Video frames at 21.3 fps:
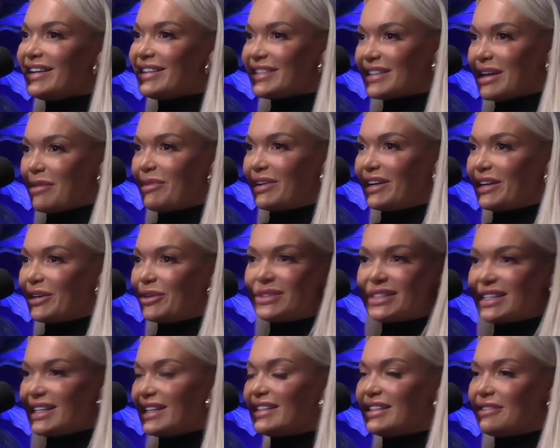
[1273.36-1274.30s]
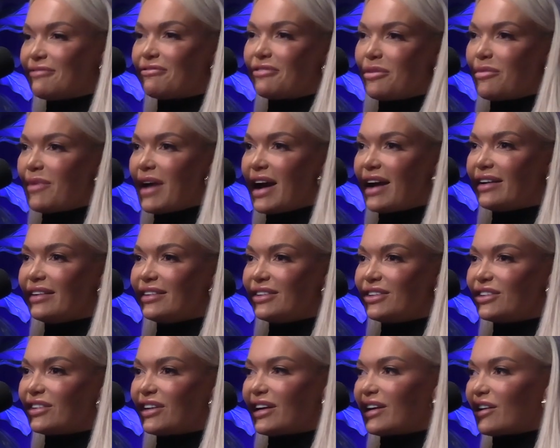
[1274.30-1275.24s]
someone else in a different way. And
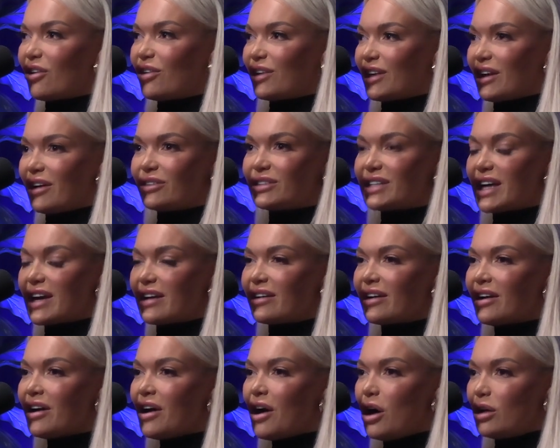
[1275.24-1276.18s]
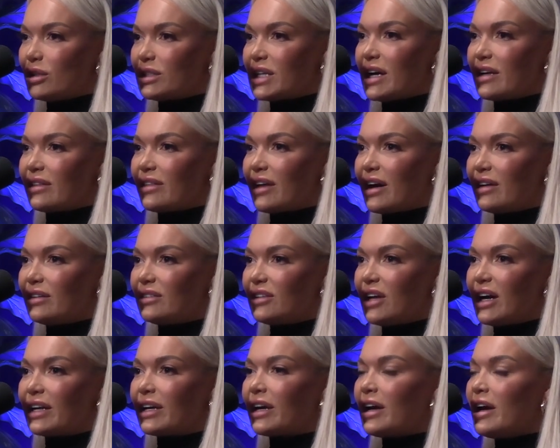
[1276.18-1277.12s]
you're like, oh yeah, I'll take that.
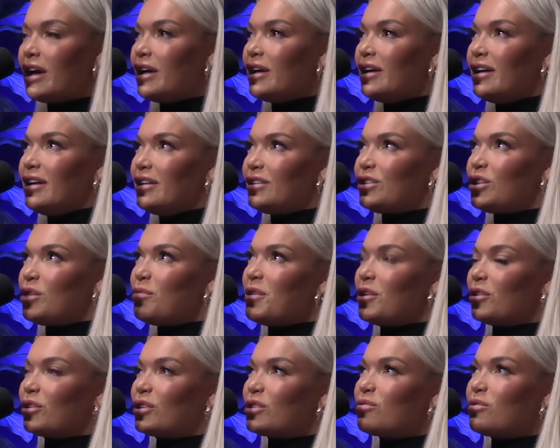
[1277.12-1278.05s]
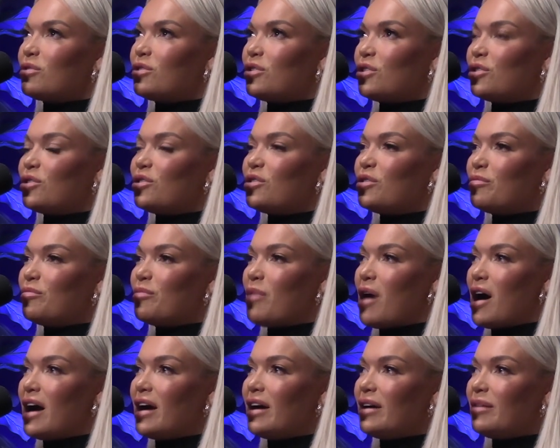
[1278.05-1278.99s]
Like, to be honest with you,
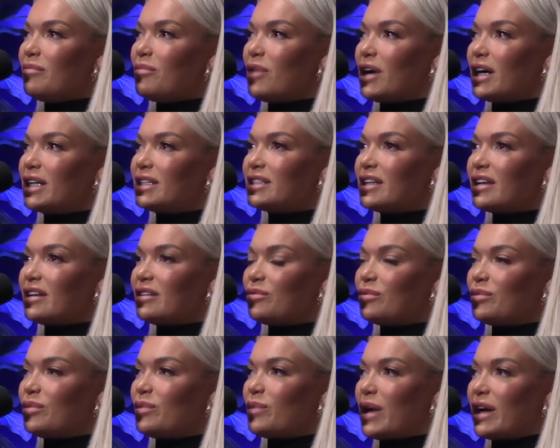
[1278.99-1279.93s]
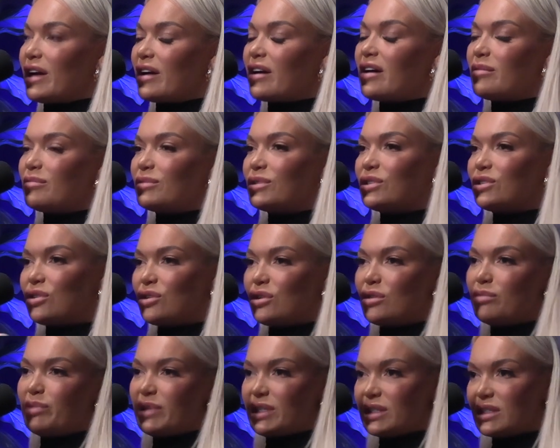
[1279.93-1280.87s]
my mindset when it comes to
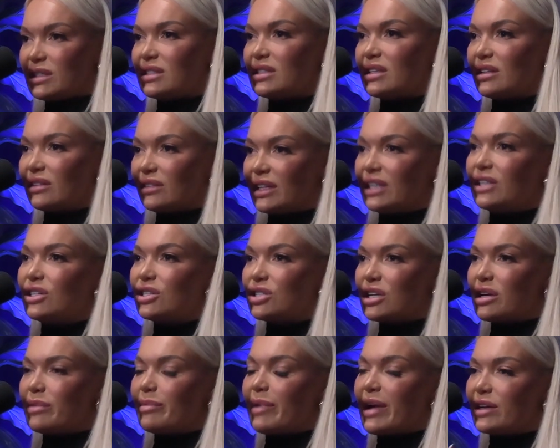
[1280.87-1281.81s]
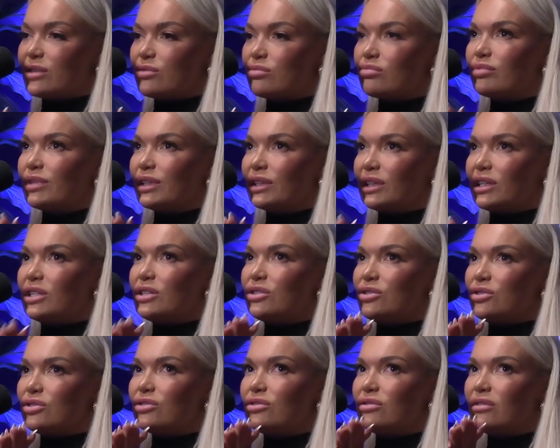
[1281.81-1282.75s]
business and leadership has really
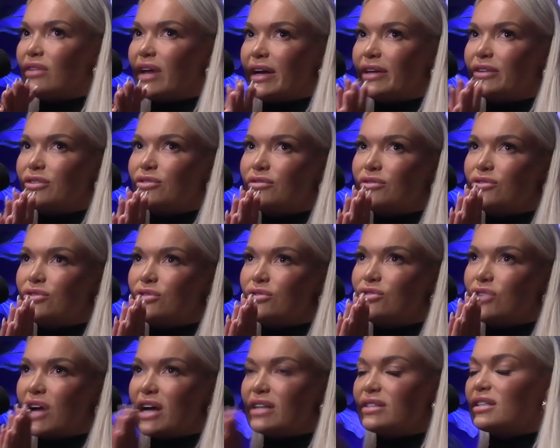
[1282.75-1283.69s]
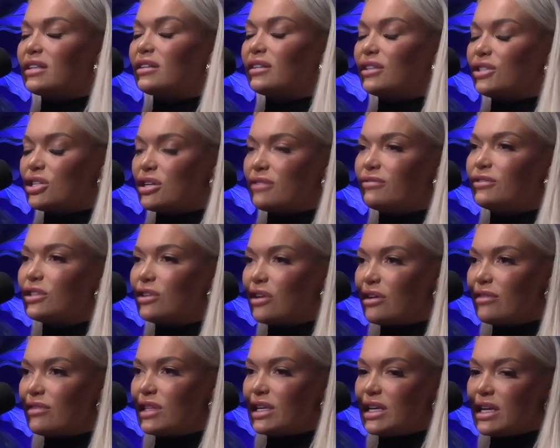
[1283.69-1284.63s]
like drastically shifted
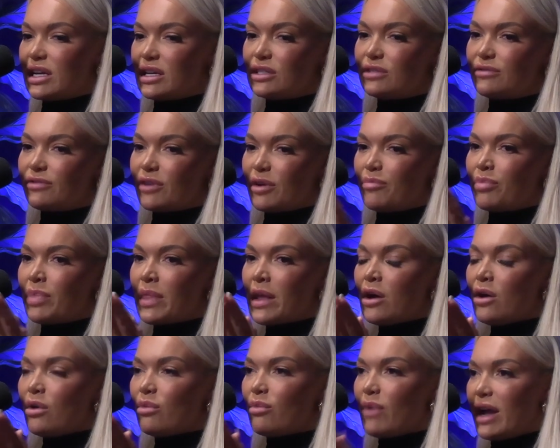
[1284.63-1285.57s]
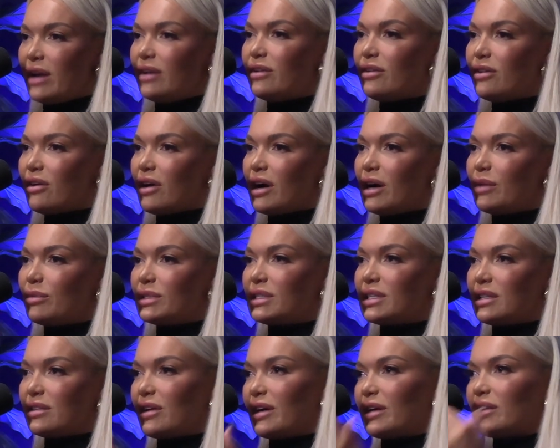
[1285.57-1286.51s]
over the years from when I was
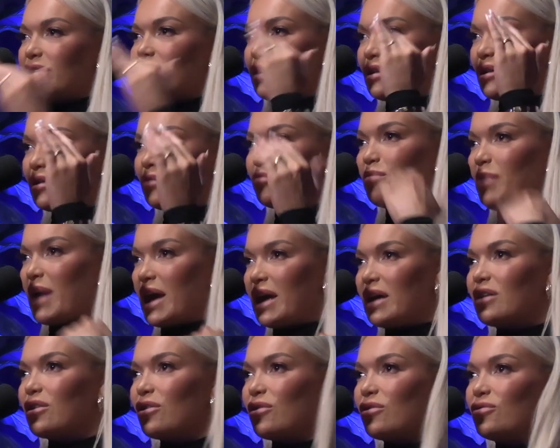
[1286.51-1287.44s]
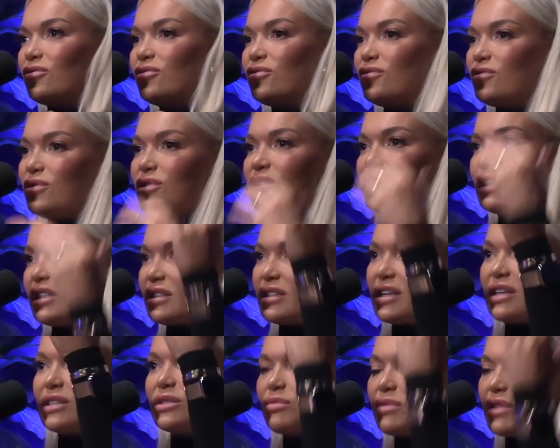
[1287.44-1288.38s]
in like the peak of
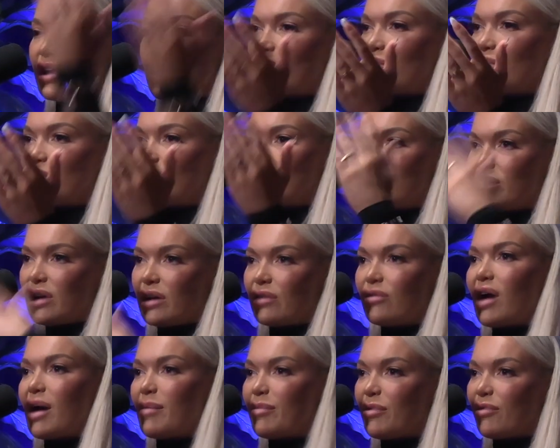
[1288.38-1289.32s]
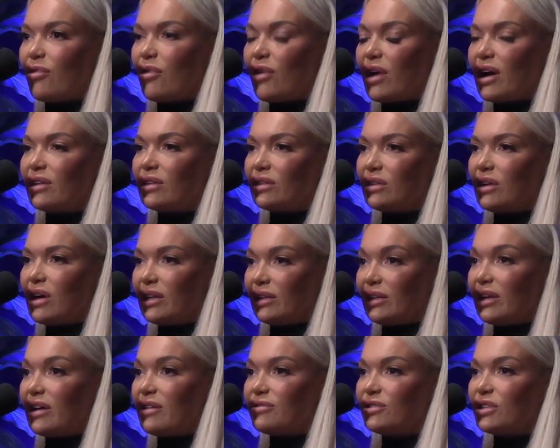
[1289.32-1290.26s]
success with Ecolution, like right before I
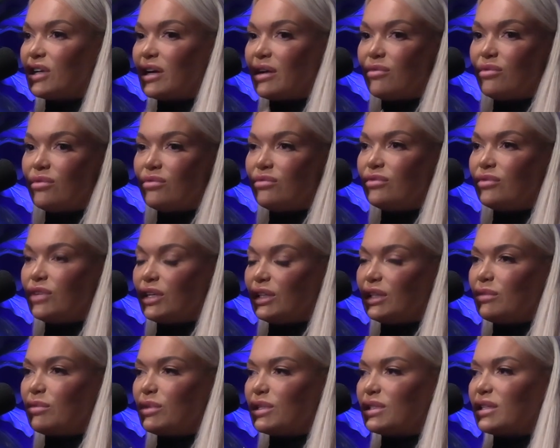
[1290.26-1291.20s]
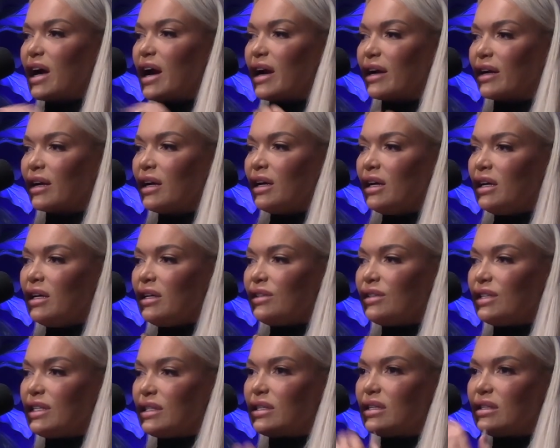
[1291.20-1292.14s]
left. I really was like,
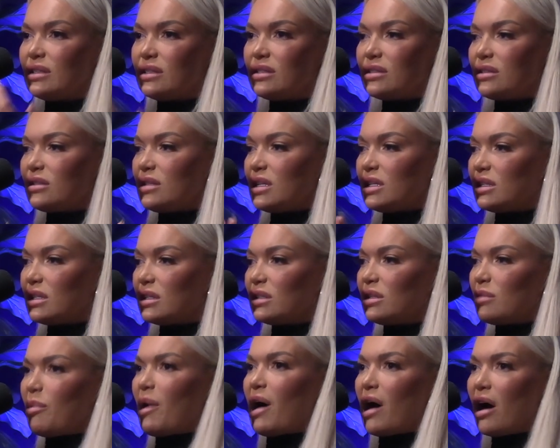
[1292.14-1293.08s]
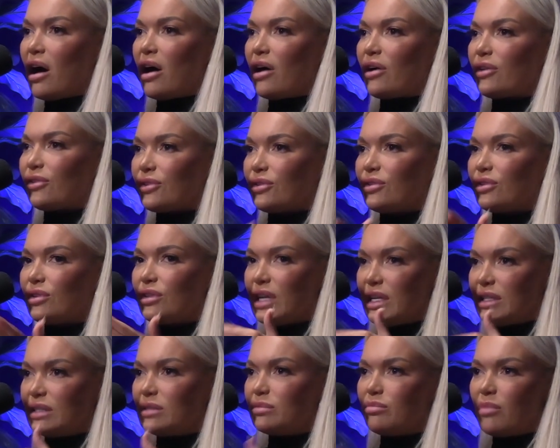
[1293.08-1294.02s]
this is the path.
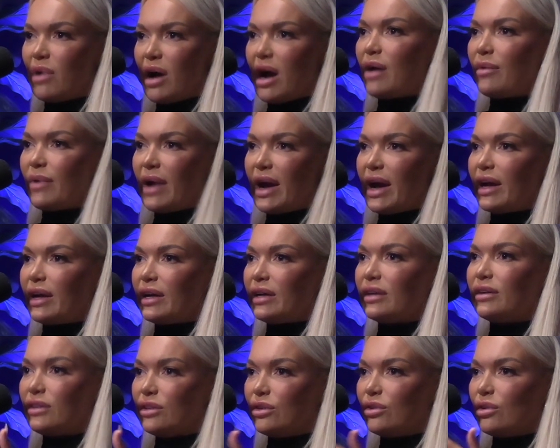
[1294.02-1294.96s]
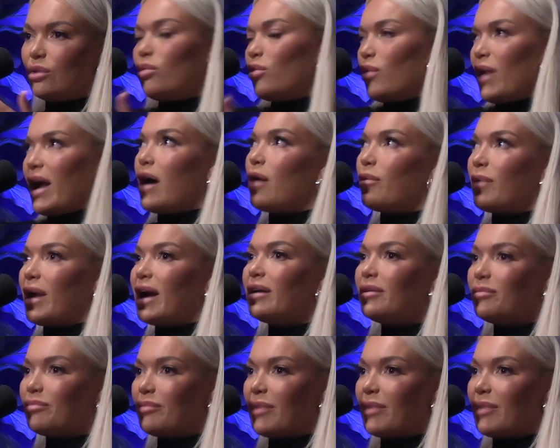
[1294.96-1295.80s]
It's my way, or our way,